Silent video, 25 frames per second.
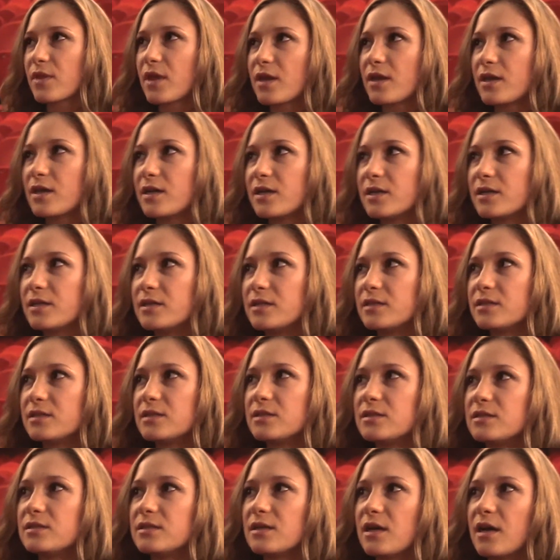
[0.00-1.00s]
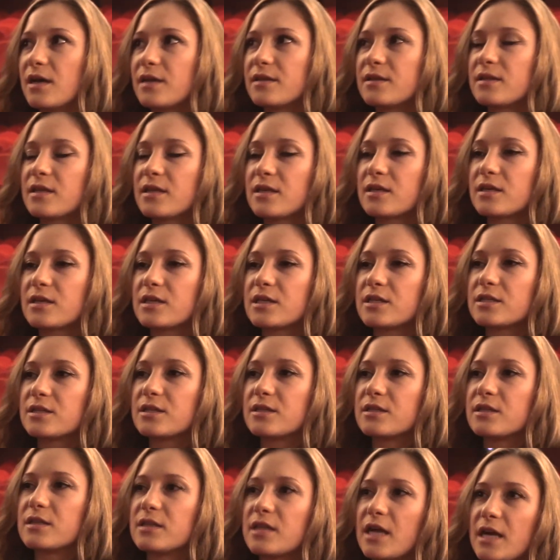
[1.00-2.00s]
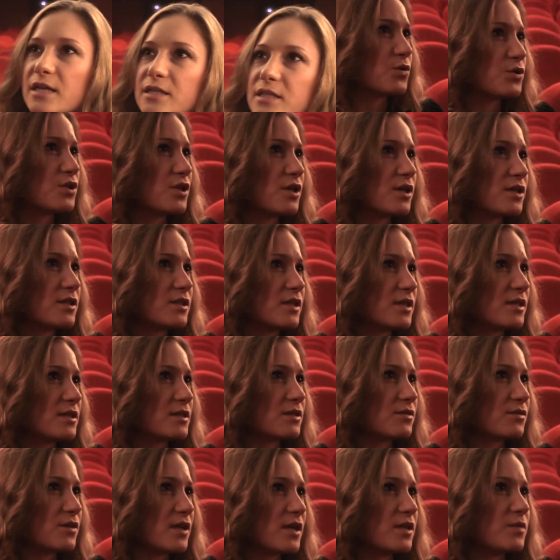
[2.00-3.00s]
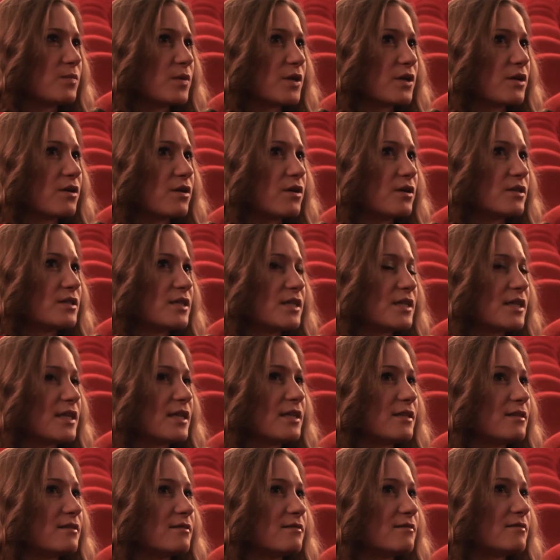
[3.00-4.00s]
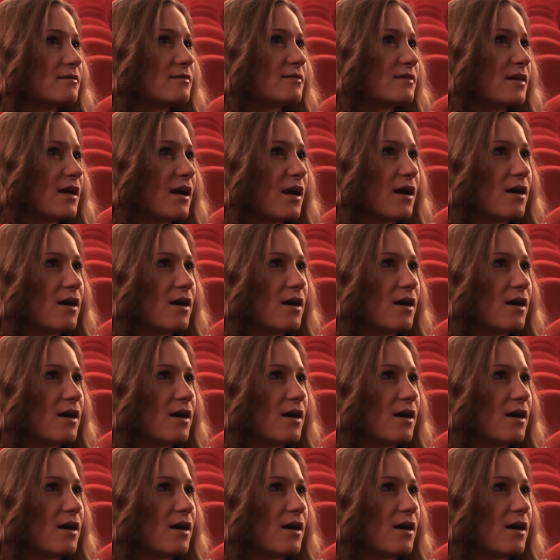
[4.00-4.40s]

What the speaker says: And I think Lightness project is great because it can